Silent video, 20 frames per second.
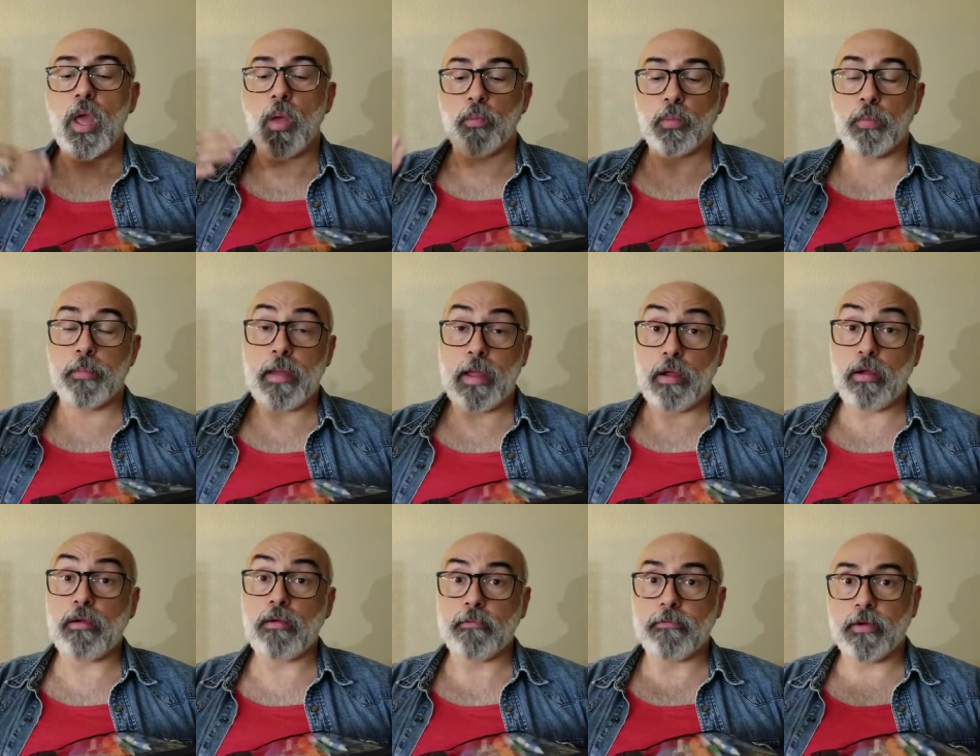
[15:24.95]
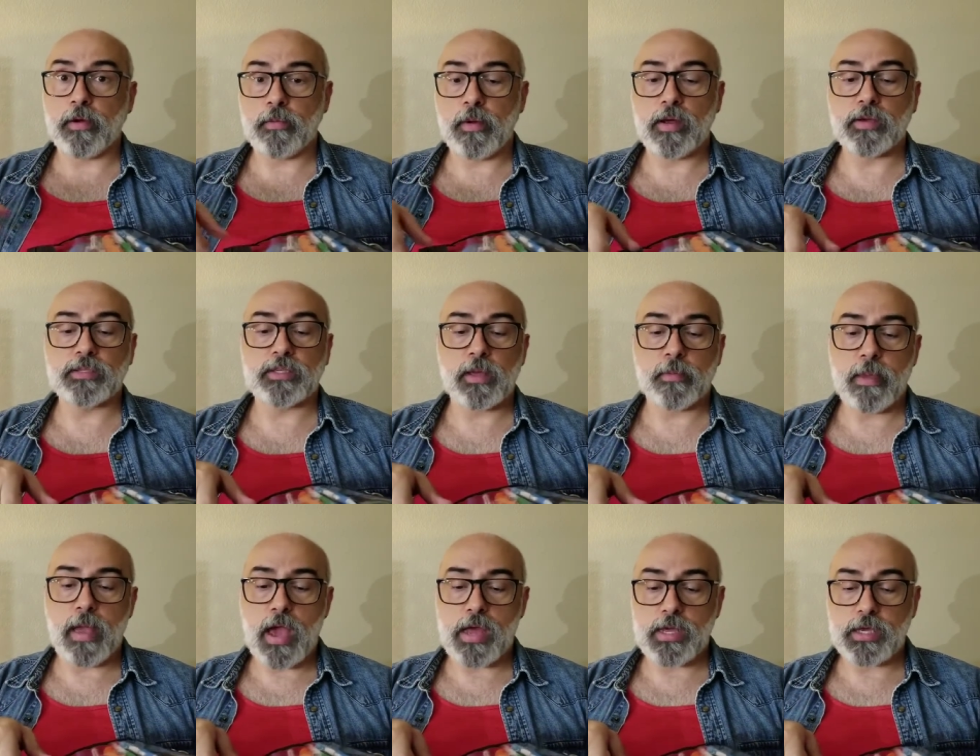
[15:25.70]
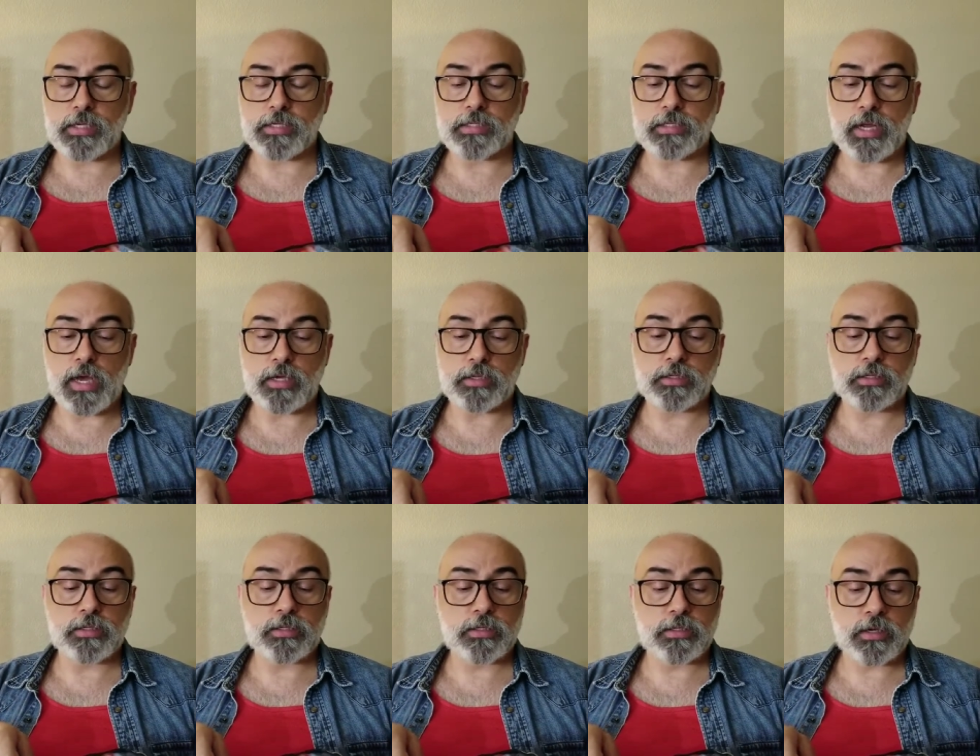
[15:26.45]
preparing for my schematics
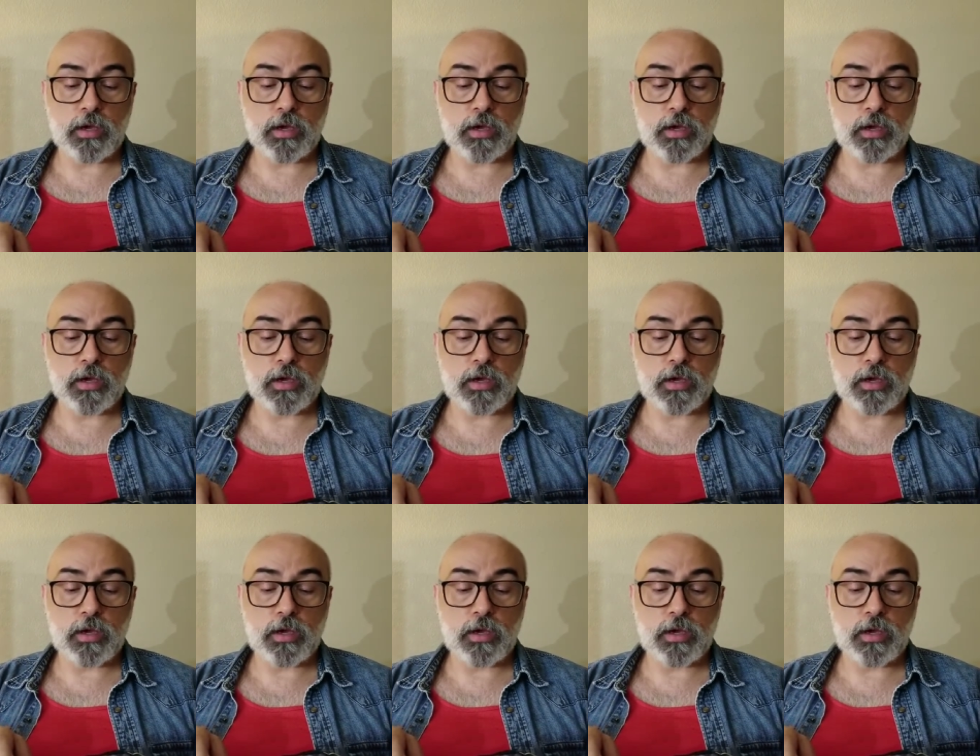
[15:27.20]
tests.